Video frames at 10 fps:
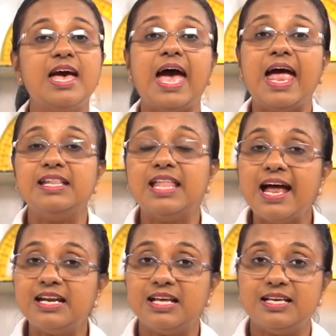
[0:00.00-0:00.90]
and
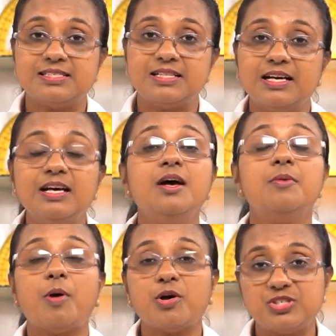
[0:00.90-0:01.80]
that is the
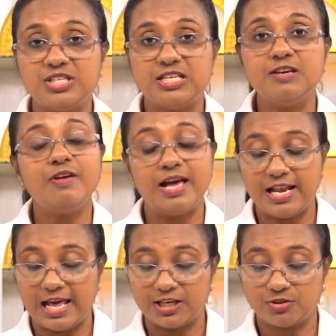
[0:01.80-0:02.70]
positive
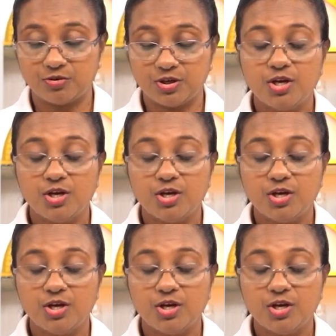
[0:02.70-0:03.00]
electrode.